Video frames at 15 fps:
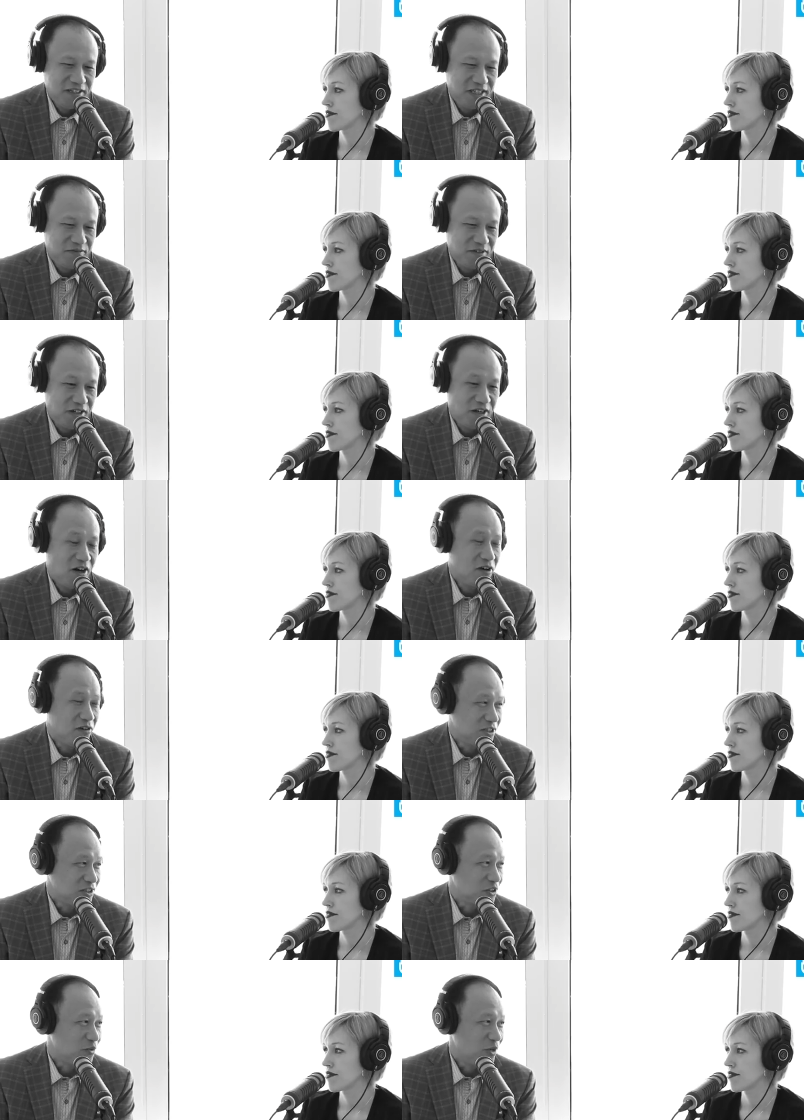Speaker 1: even
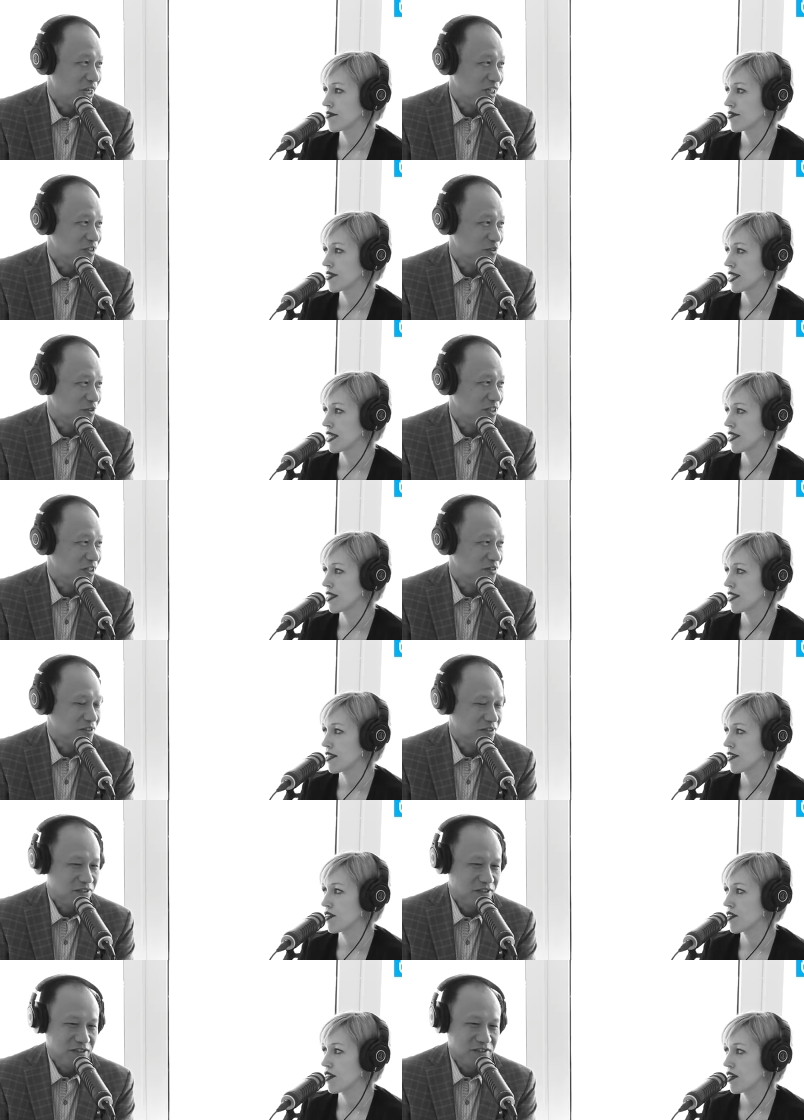college graduate, all
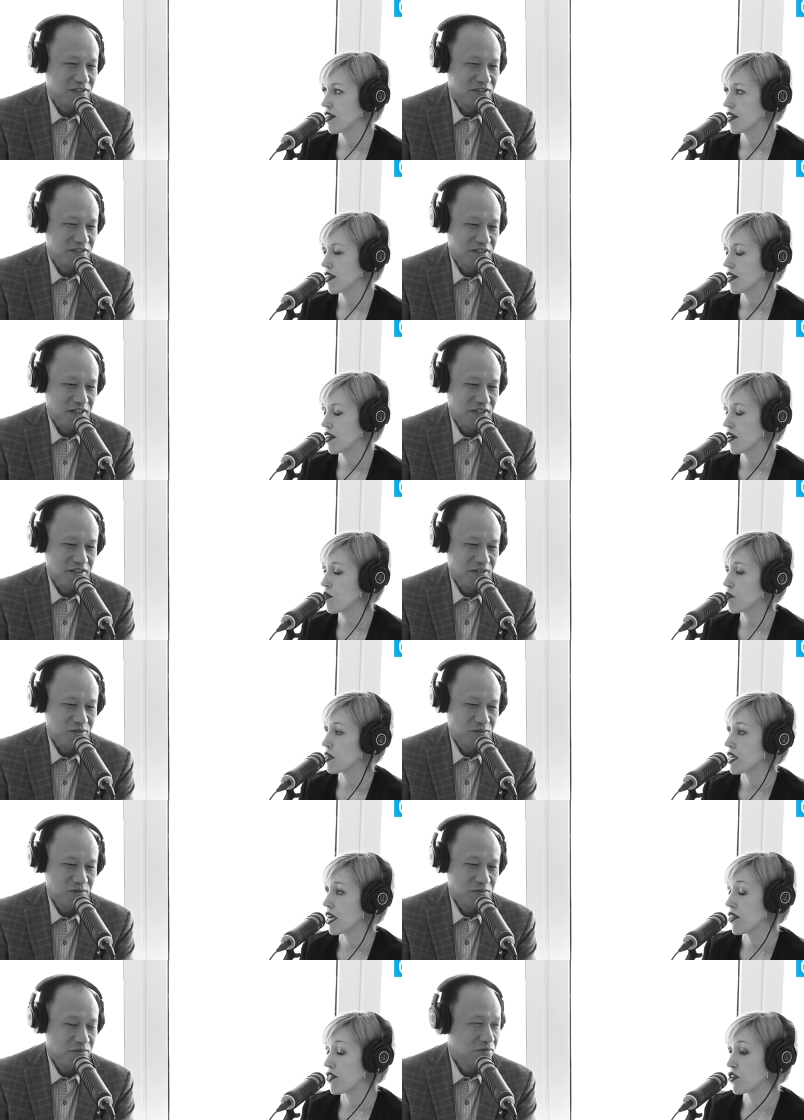this kind of thing.
Speaker 2: And
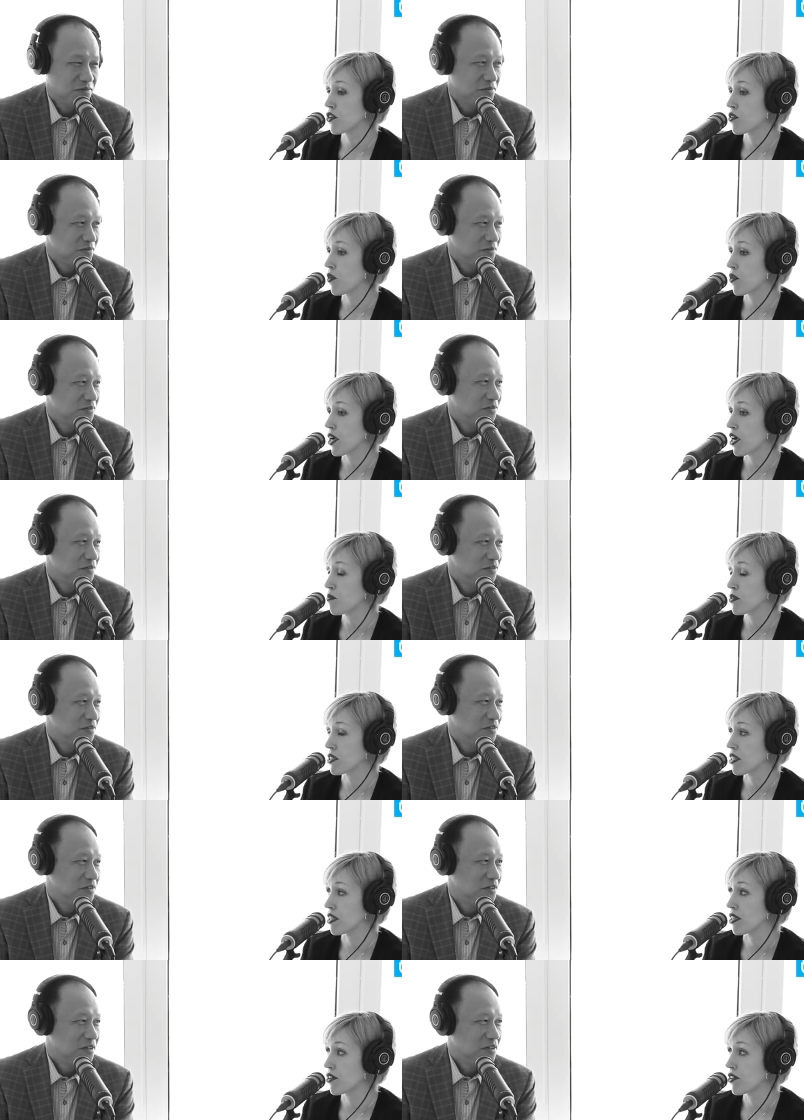and they're growing up with
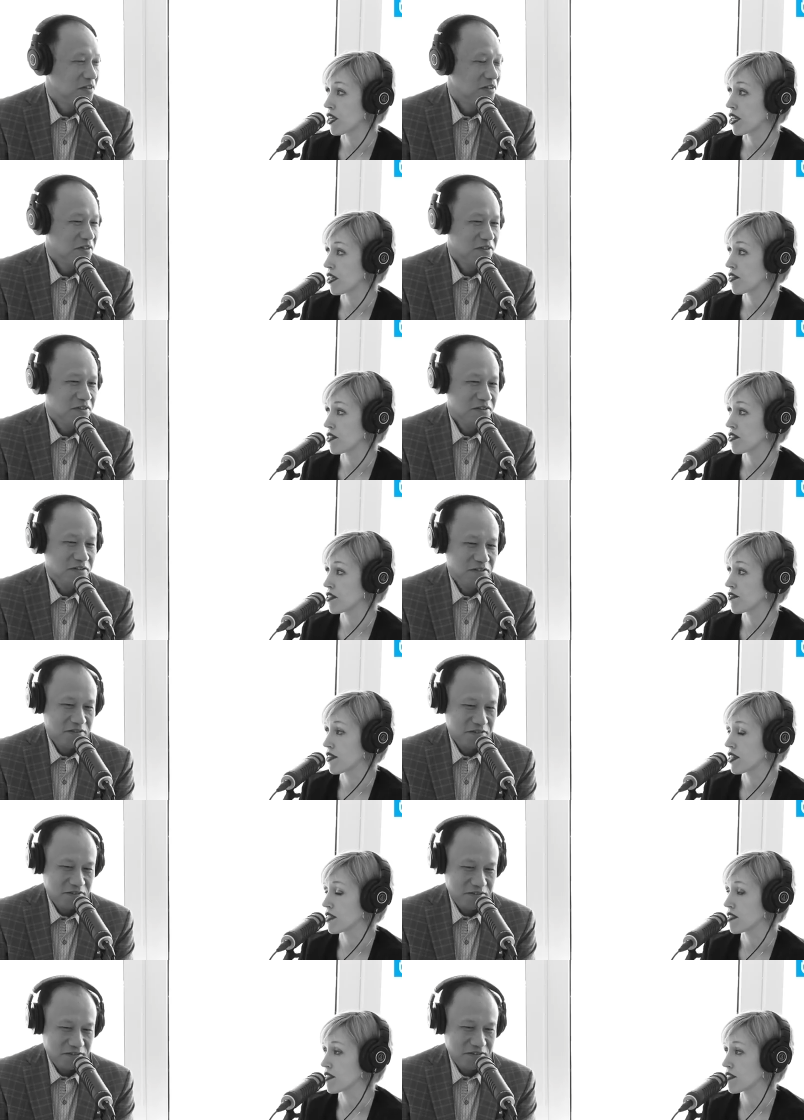the internet and these
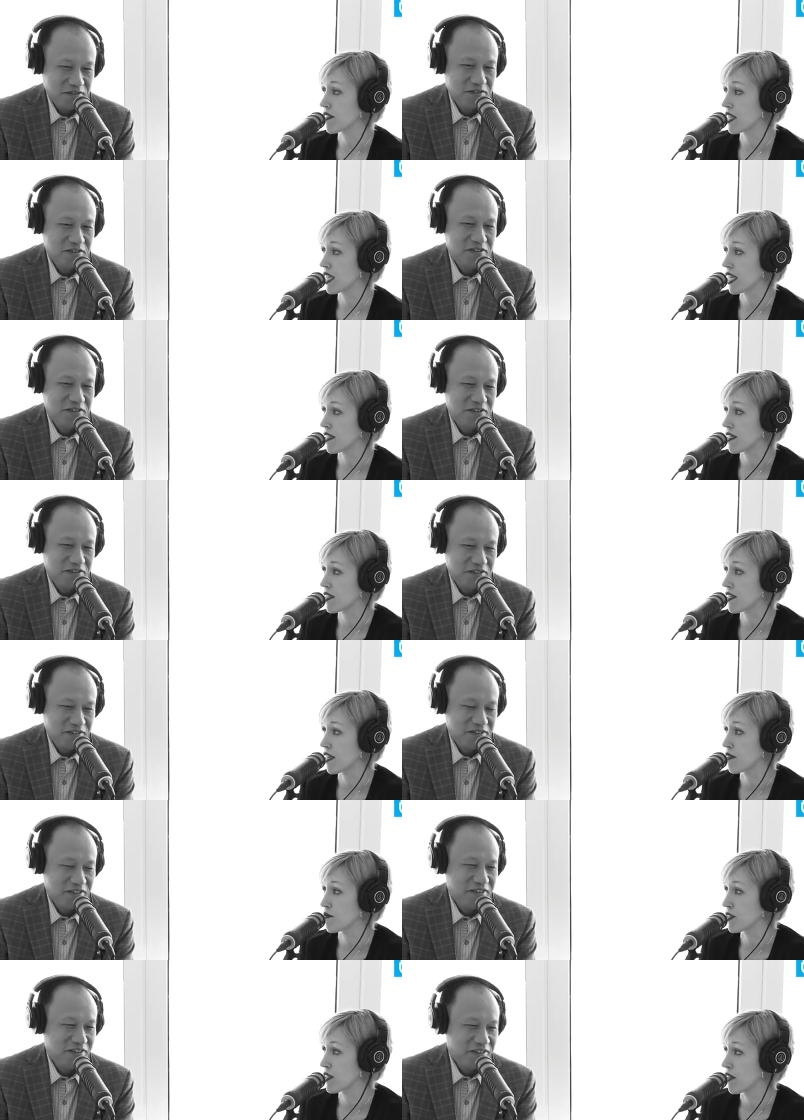devices connected to
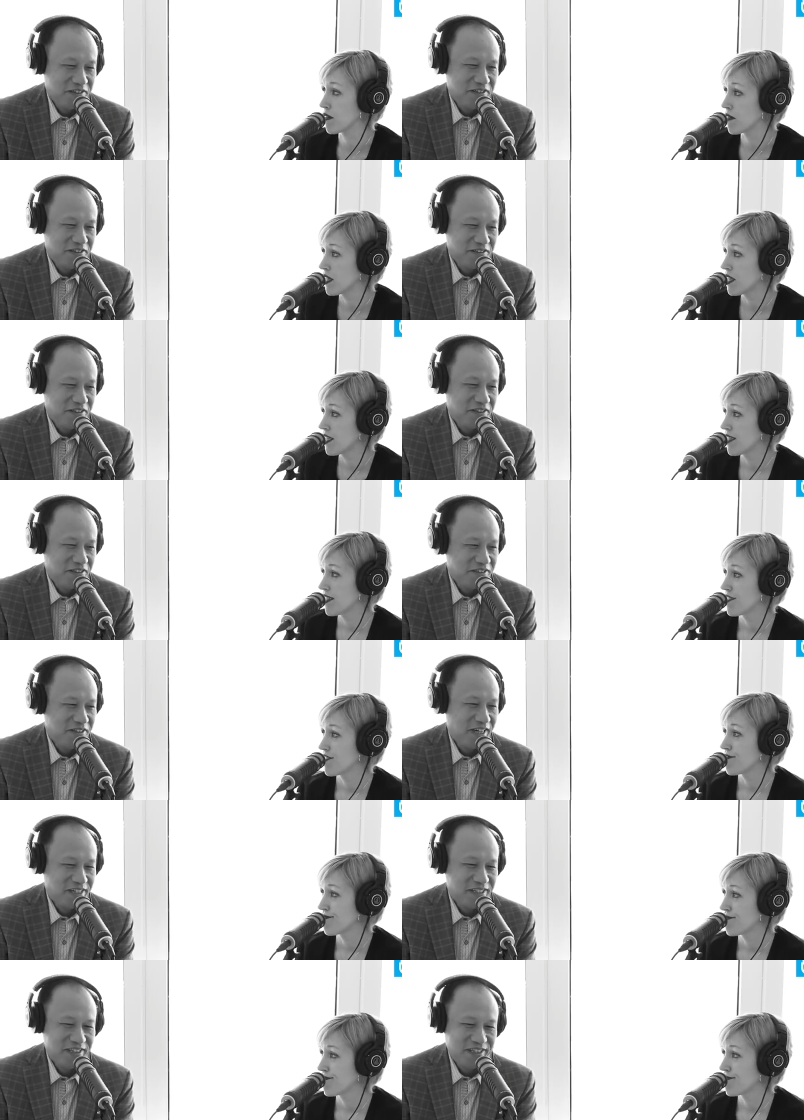them.
Speaker 1: So yeah,
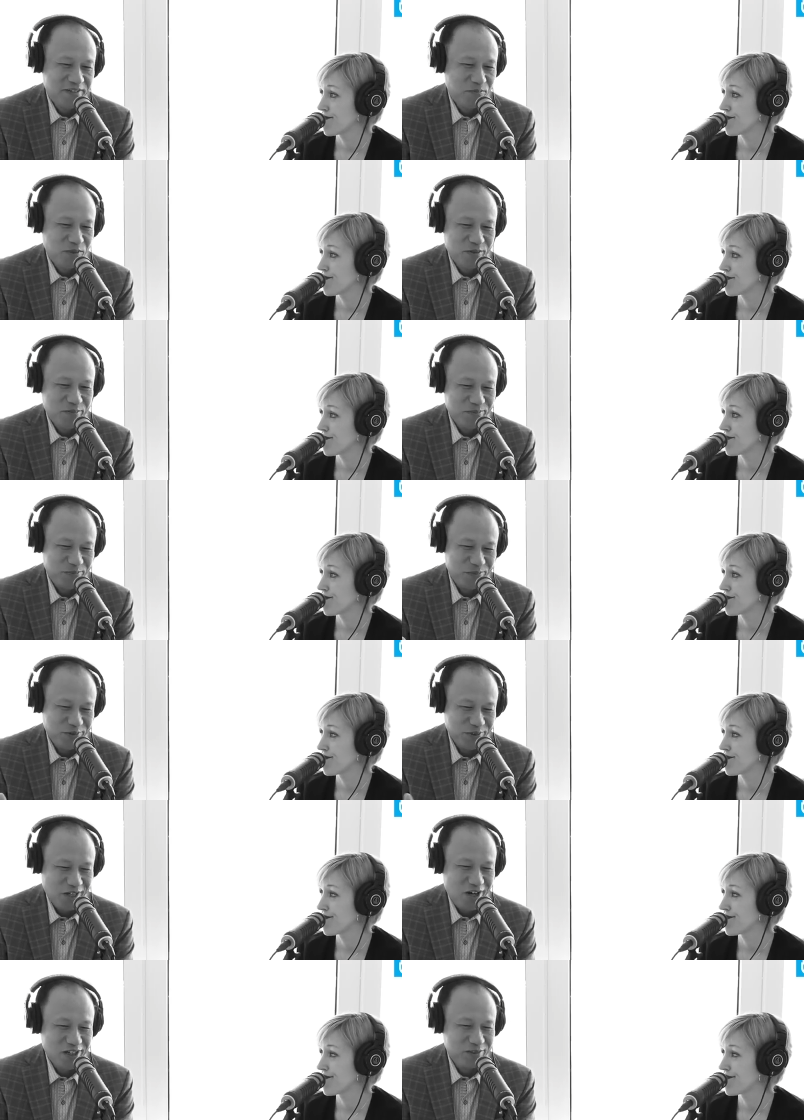exactly. They're probably more
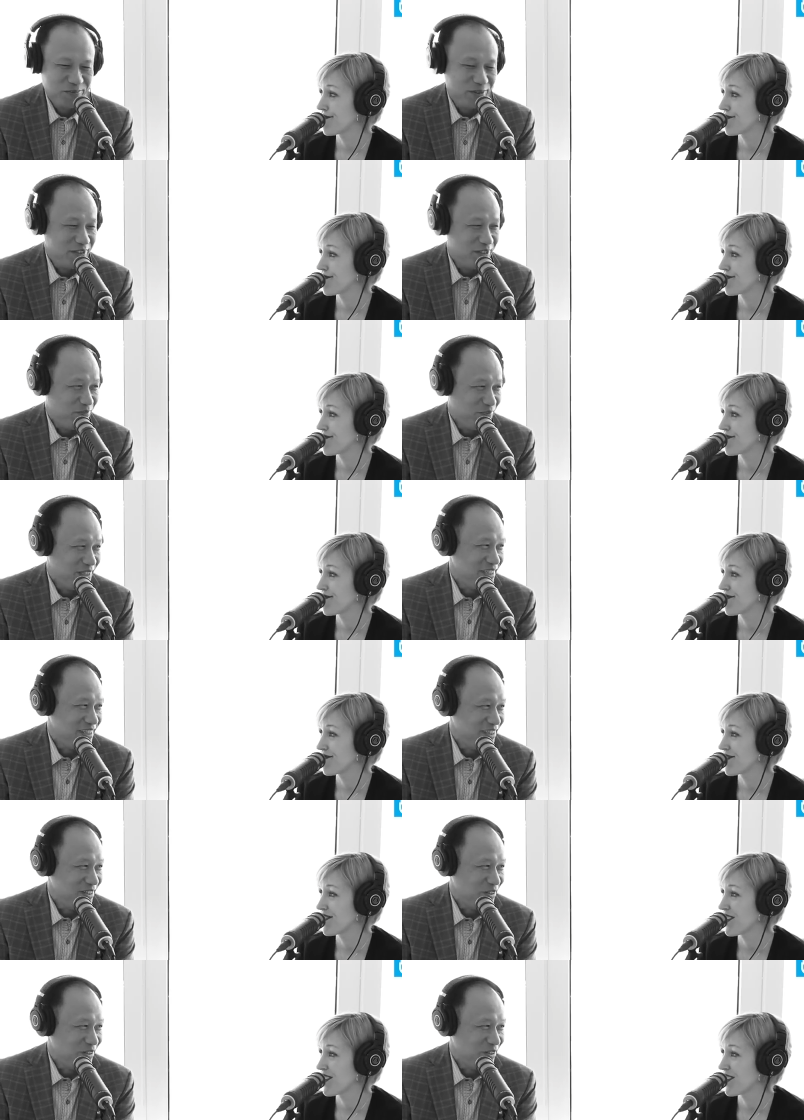knowledgeable than me